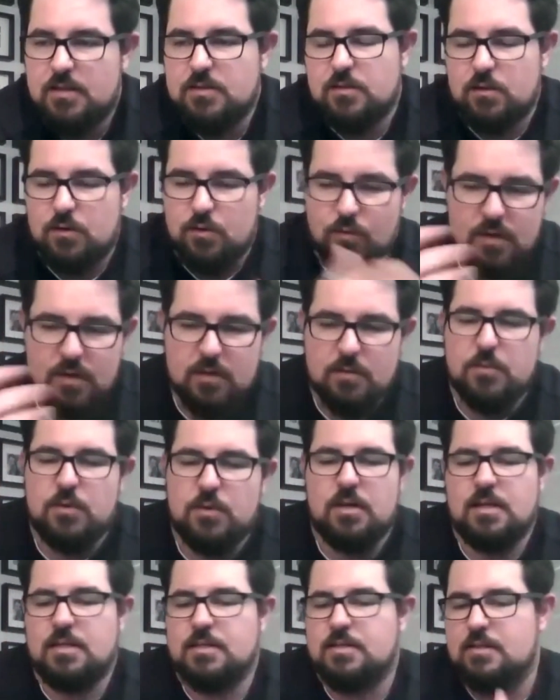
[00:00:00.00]
it the Greek
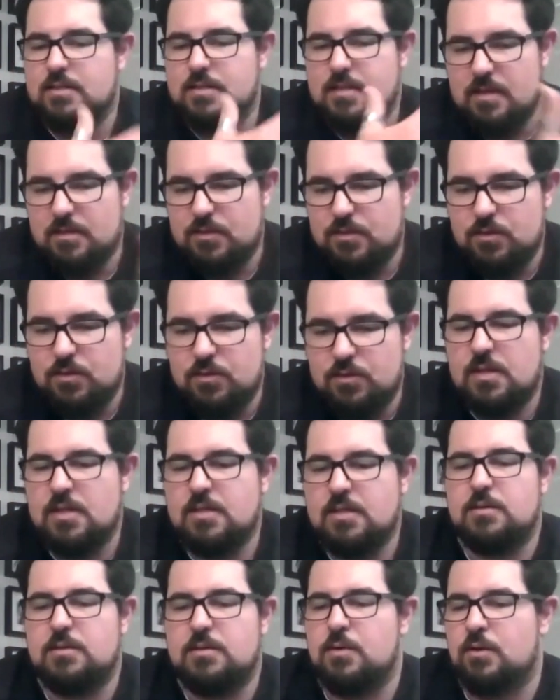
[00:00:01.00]
community? Is it the South
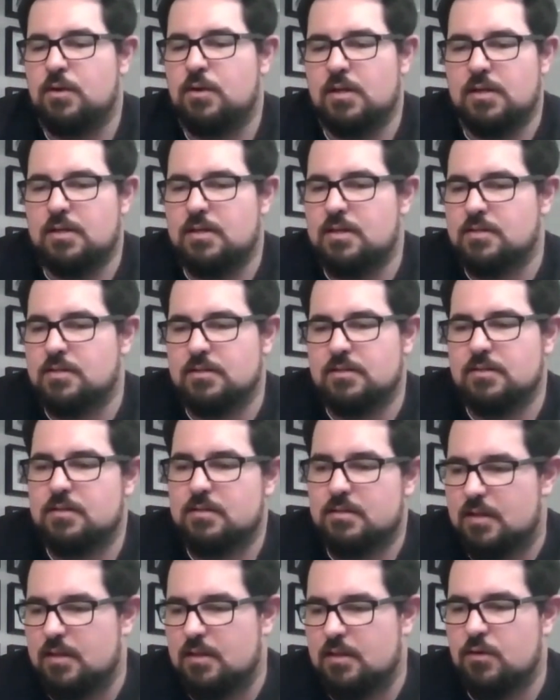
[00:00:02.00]
Sudanese community? Is it
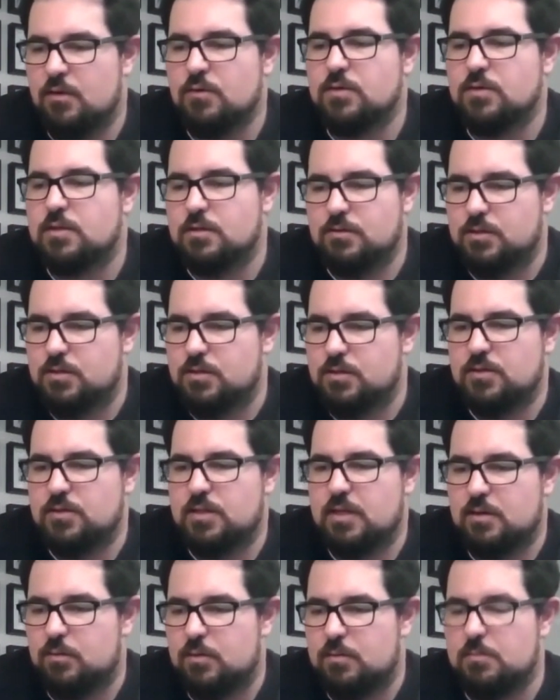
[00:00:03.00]
those that are
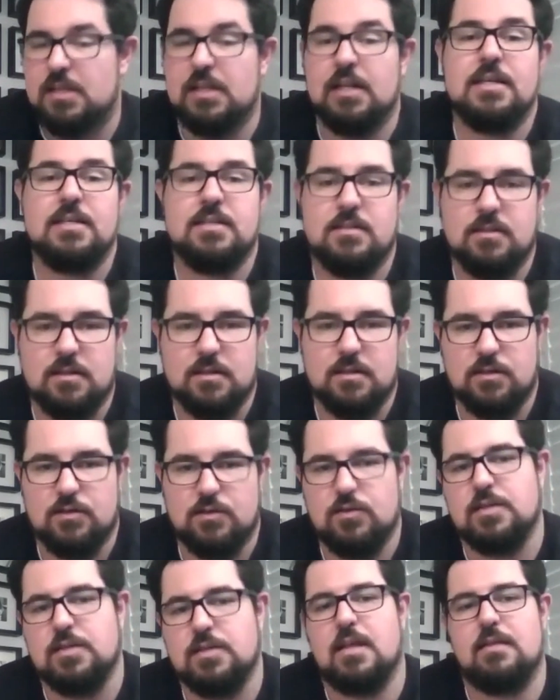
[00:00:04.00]
associated with Middle Eastern
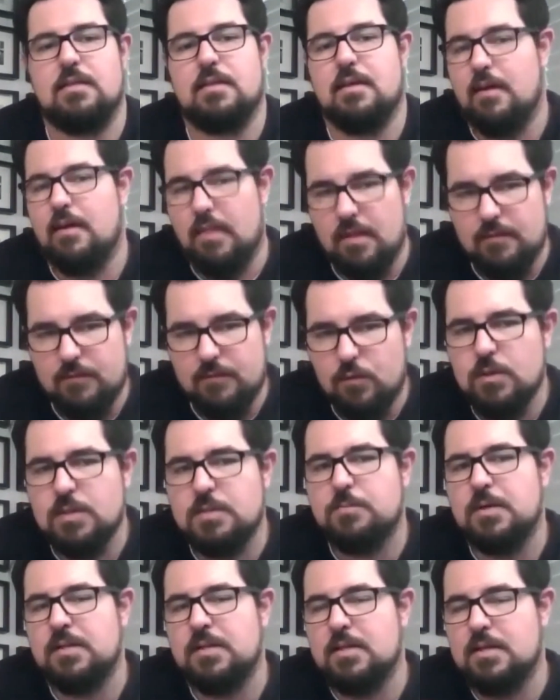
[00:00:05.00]
countries? That there have
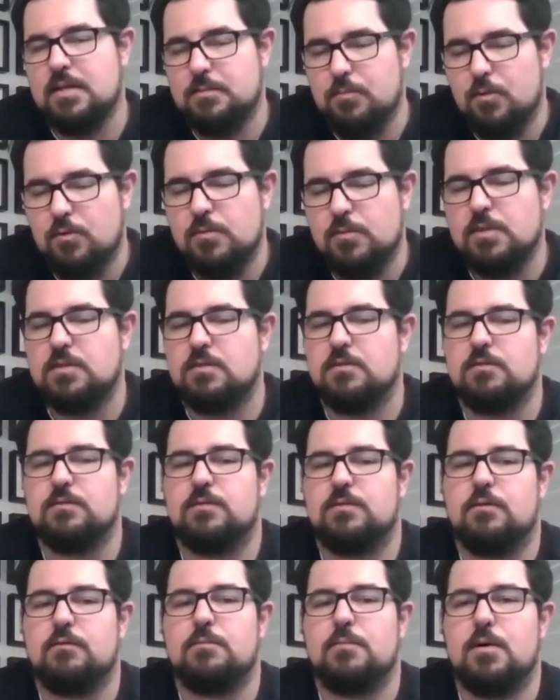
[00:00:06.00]
always been these moments of
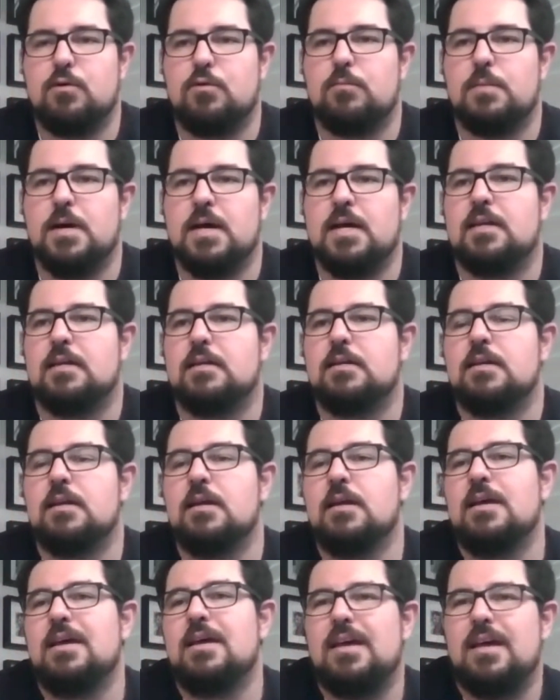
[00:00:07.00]
moral panic.
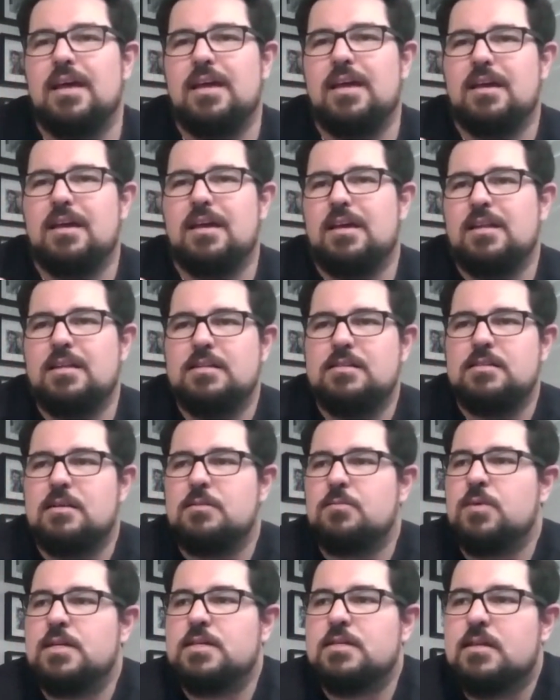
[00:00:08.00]
And in
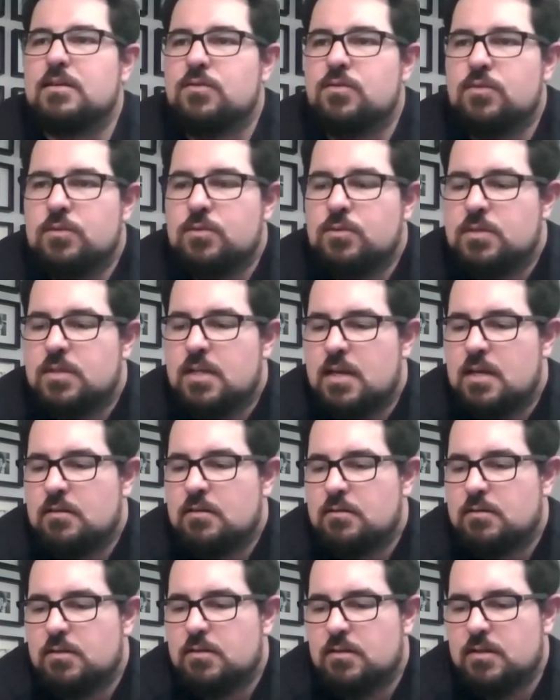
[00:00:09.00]
some ways that drills
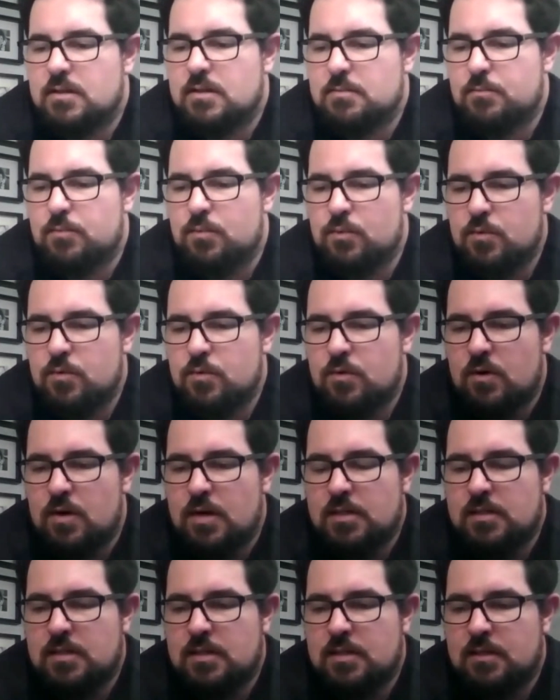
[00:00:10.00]
down to this broader
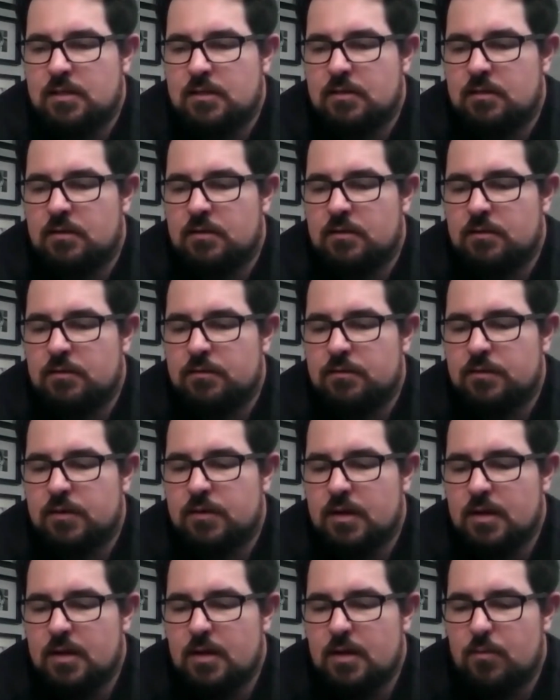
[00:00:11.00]
idea of
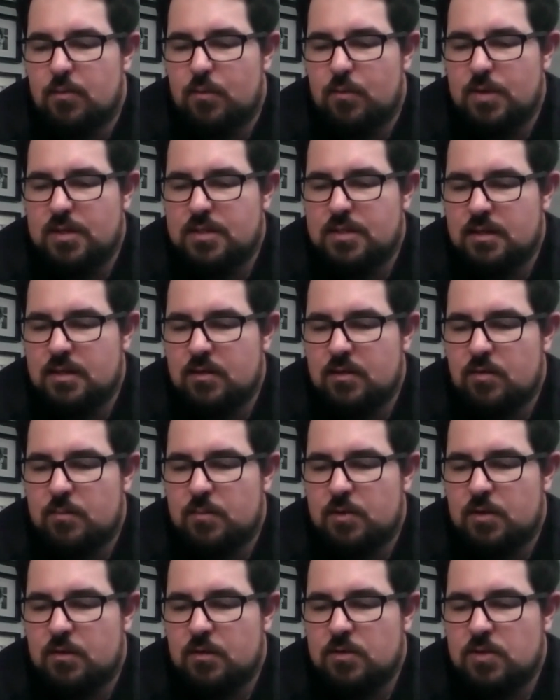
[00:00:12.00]
what we see in
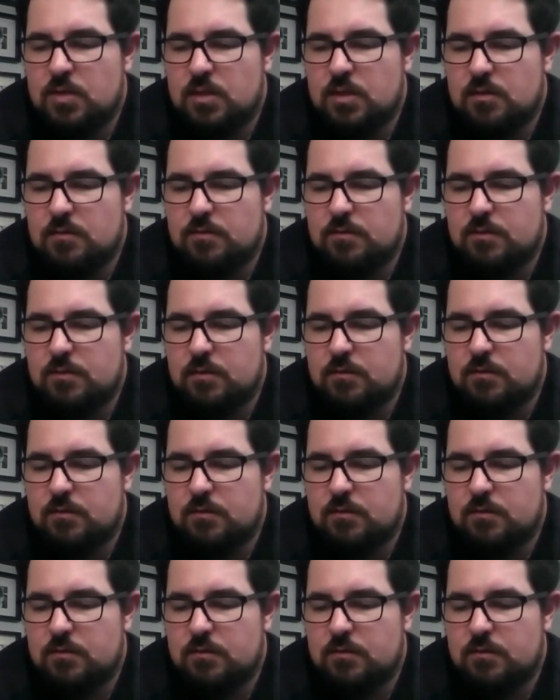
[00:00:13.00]
criminology of